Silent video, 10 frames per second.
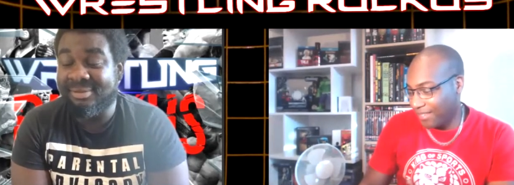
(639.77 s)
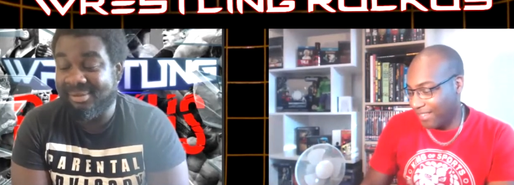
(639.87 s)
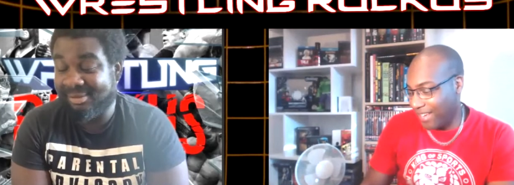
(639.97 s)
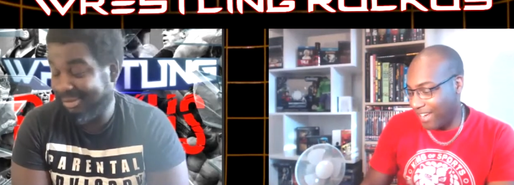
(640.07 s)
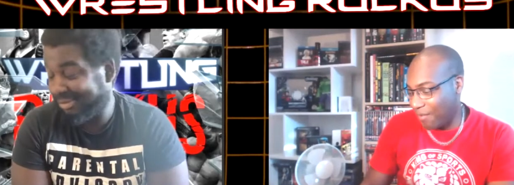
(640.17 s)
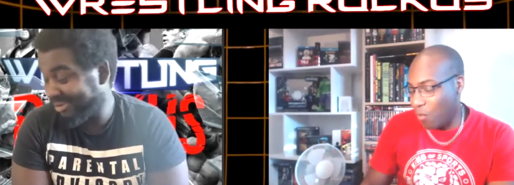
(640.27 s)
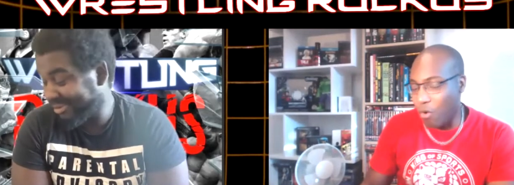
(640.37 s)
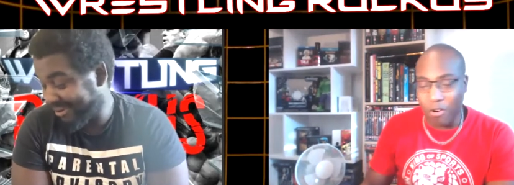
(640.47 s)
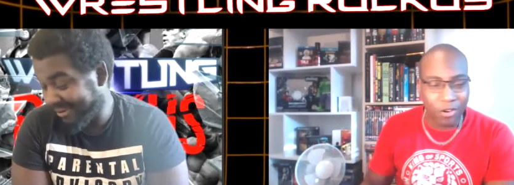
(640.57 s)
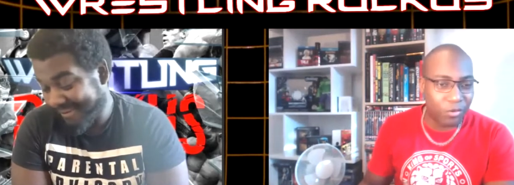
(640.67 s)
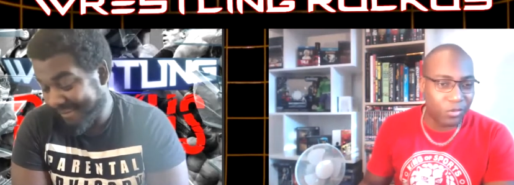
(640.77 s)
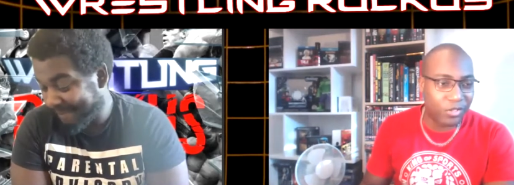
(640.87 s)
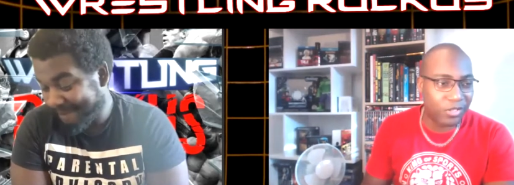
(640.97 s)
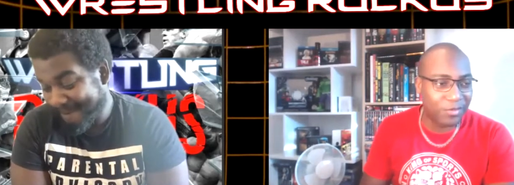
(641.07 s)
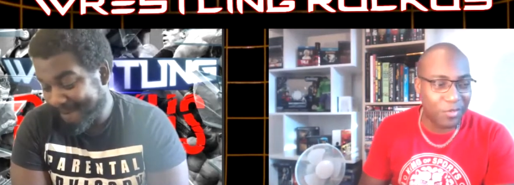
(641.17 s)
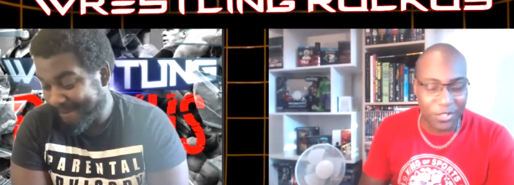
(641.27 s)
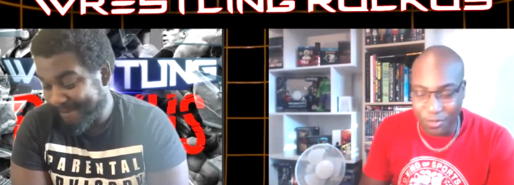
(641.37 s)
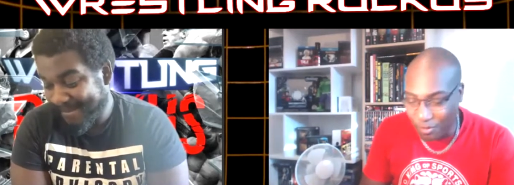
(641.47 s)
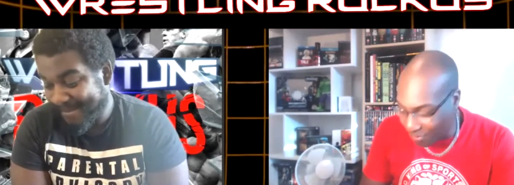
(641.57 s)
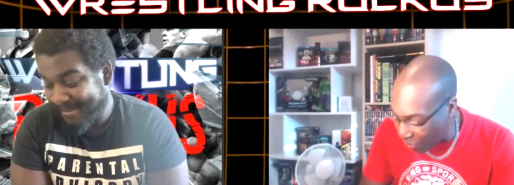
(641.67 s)
Speaker 1: damn what coach wrestle
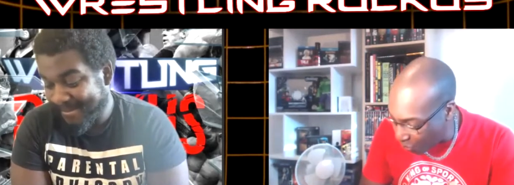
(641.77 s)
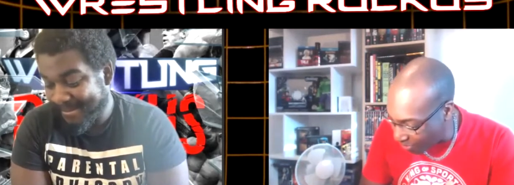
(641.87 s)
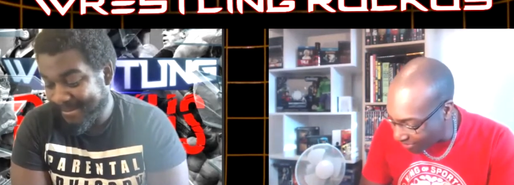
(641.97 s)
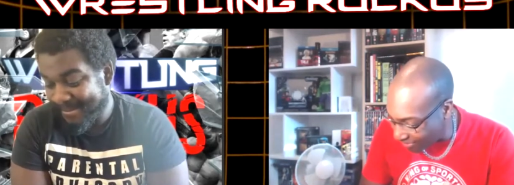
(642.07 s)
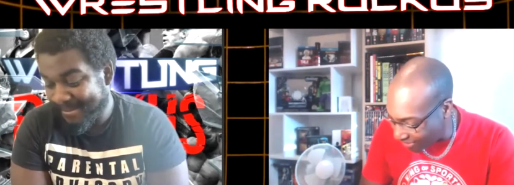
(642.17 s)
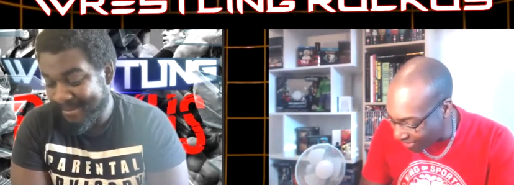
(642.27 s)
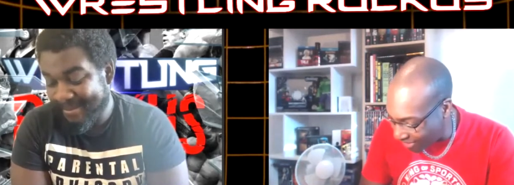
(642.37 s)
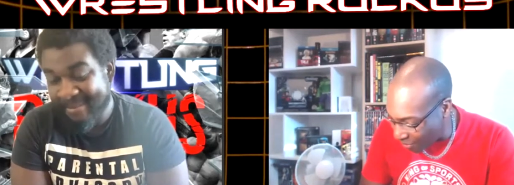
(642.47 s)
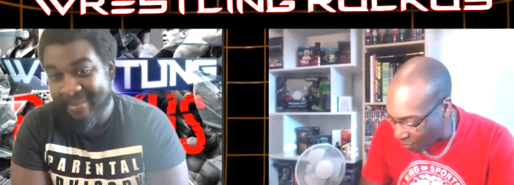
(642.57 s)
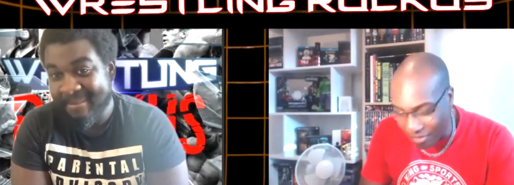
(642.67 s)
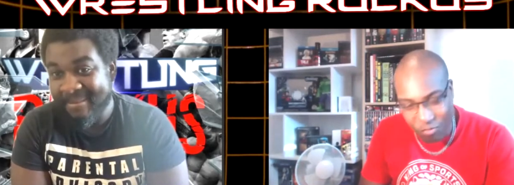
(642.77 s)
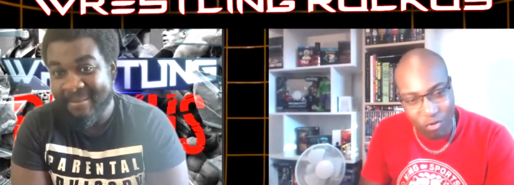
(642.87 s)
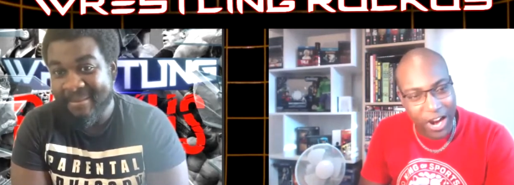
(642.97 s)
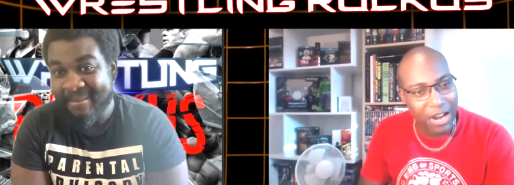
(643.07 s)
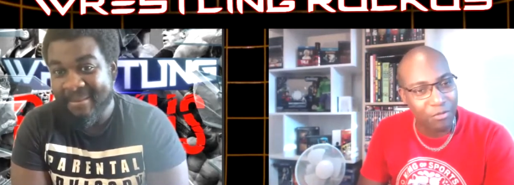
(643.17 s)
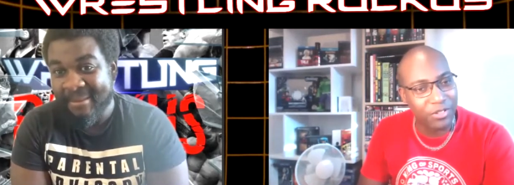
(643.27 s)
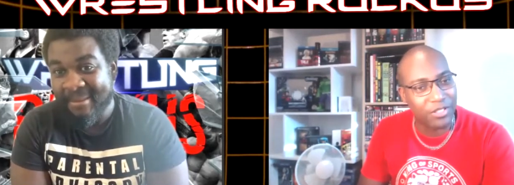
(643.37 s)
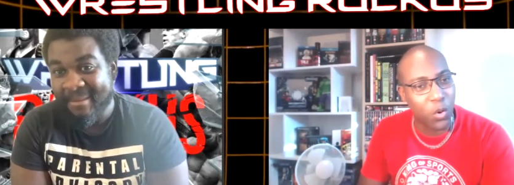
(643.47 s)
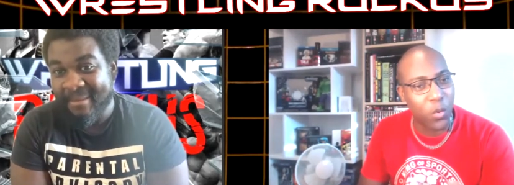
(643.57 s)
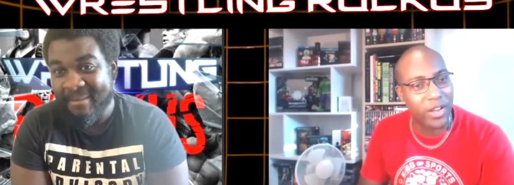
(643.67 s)
talk as uh, one writer has
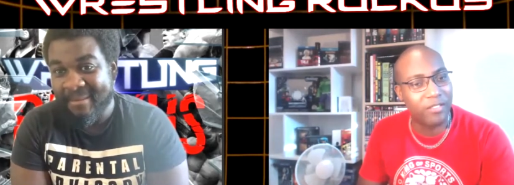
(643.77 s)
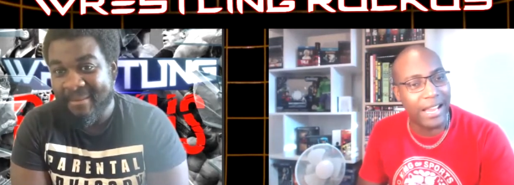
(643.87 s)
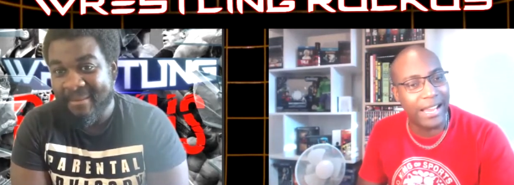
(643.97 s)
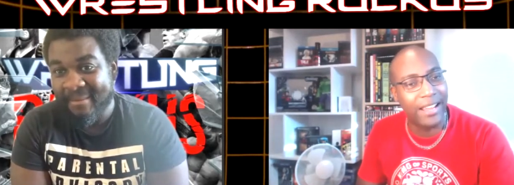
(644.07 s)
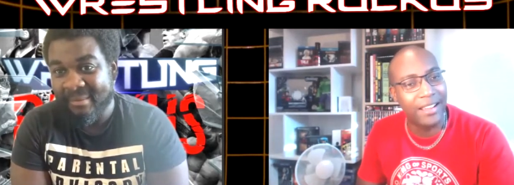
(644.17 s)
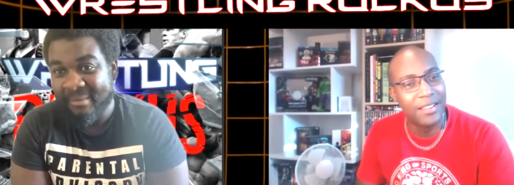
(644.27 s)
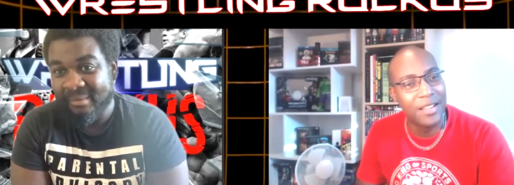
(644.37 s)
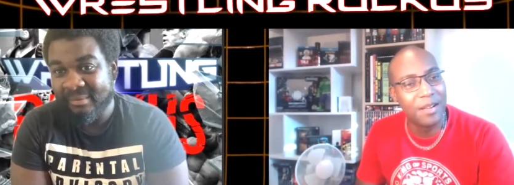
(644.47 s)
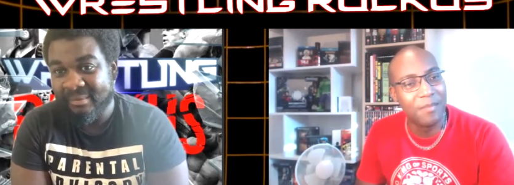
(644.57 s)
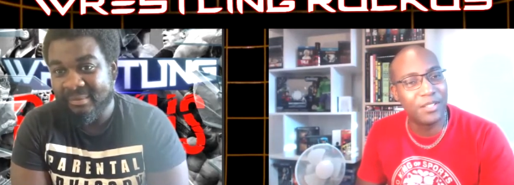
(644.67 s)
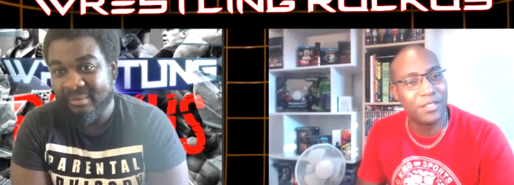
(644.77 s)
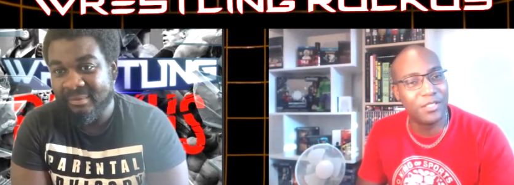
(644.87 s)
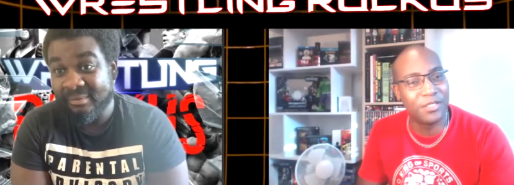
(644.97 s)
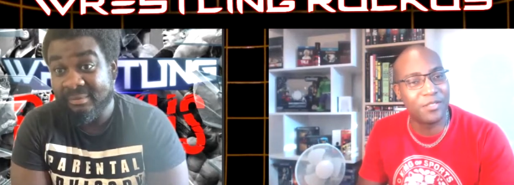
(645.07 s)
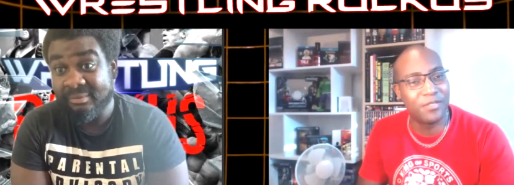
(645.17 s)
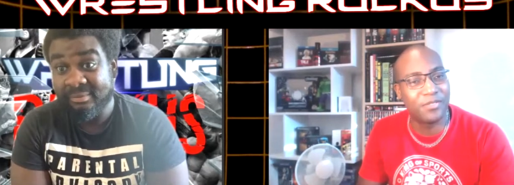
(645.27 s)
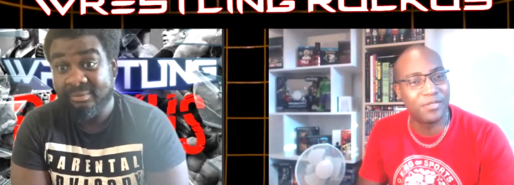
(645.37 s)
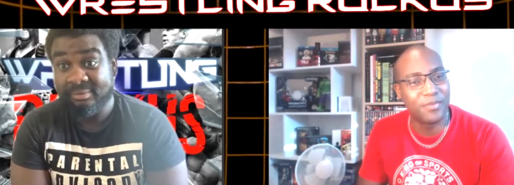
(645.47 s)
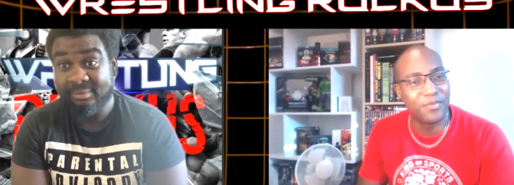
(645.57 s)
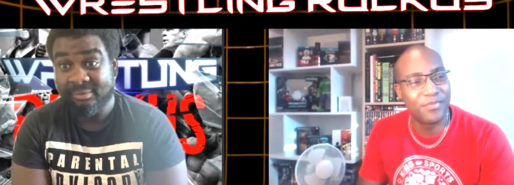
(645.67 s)
quit there because of
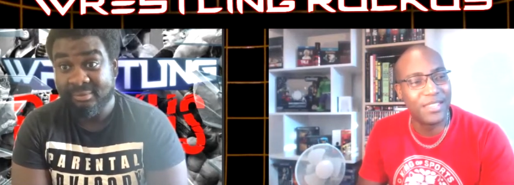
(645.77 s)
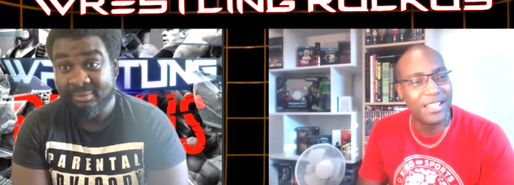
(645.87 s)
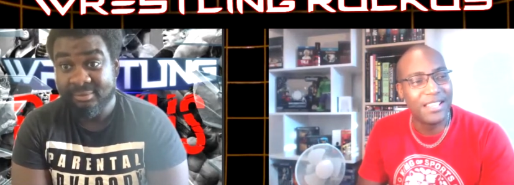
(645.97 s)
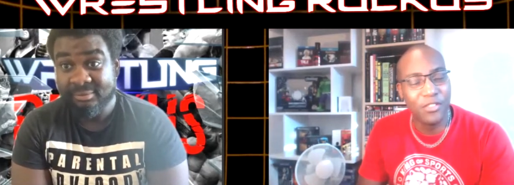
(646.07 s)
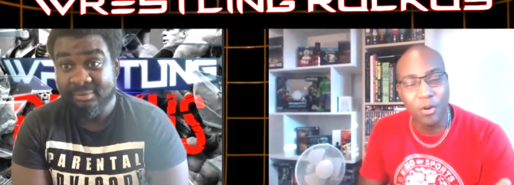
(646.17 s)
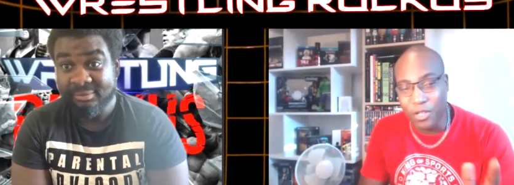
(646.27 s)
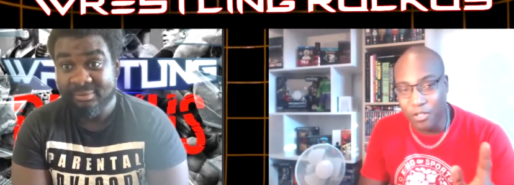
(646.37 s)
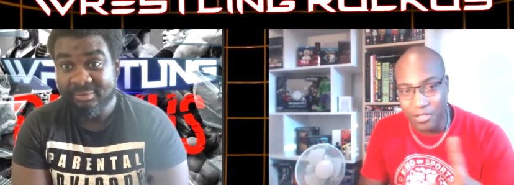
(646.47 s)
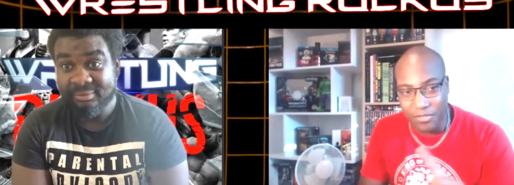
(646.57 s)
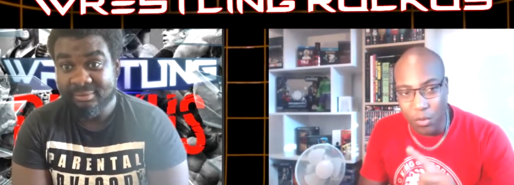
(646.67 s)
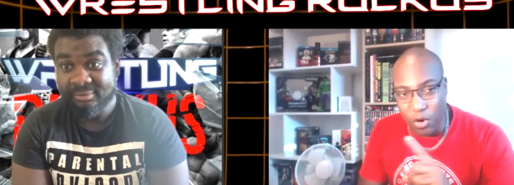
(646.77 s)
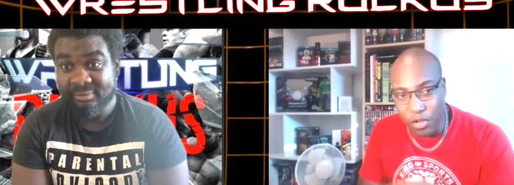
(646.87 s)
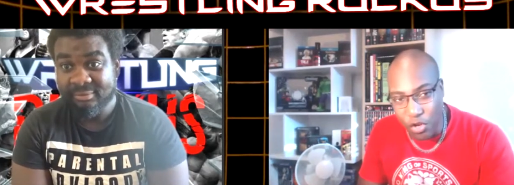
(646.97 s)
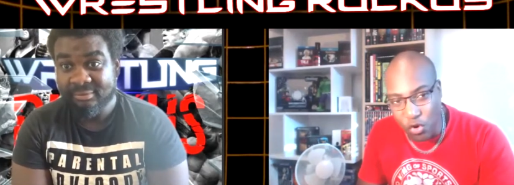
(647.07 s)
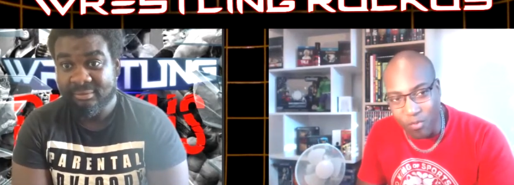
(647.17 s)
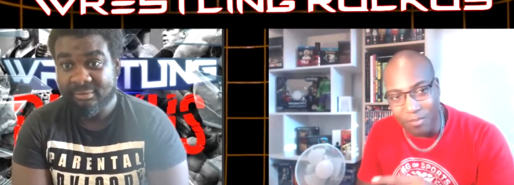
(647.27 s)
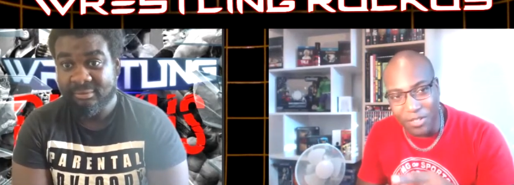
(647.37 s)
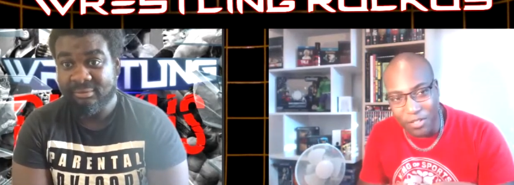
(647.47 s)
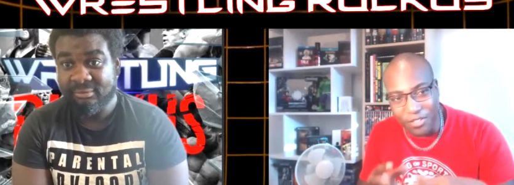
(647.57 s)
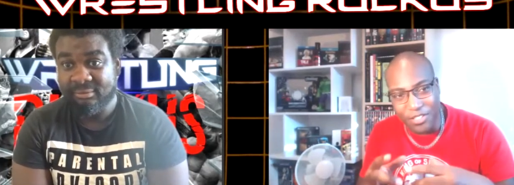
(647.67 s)
not because of anyone new, but
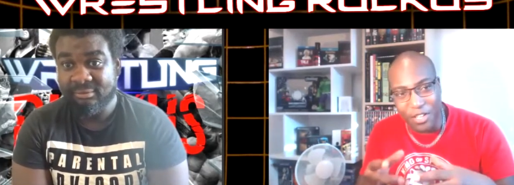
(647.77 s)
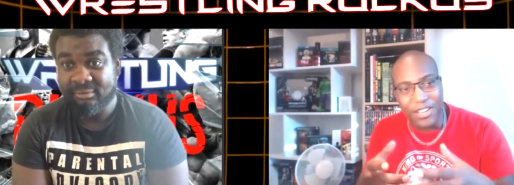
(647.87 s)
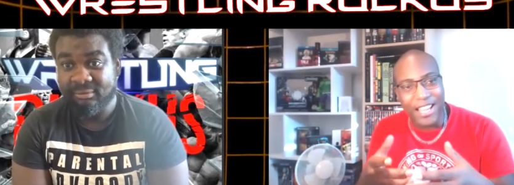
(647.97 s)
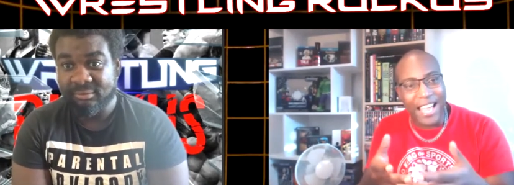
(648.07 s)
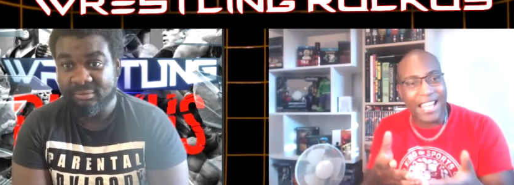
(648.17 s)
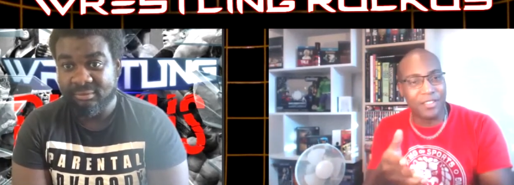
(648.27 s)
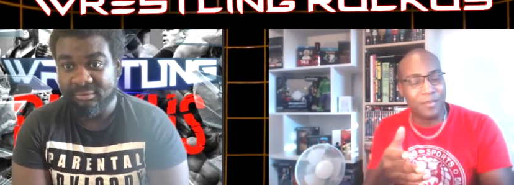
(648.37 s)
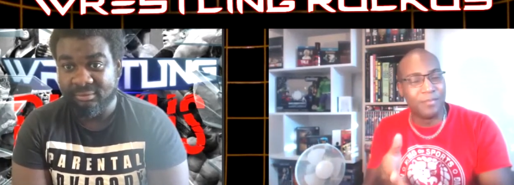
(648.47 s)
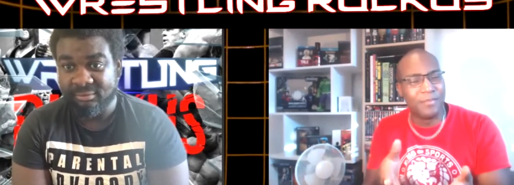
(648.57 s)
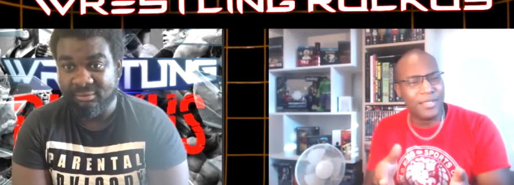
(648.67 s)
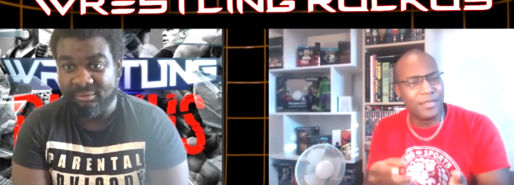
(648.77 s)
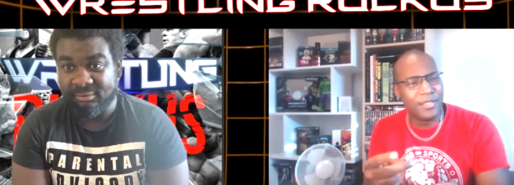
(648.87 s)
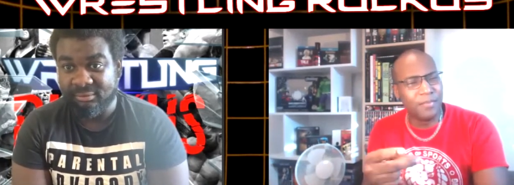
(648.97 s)
because you know that Adam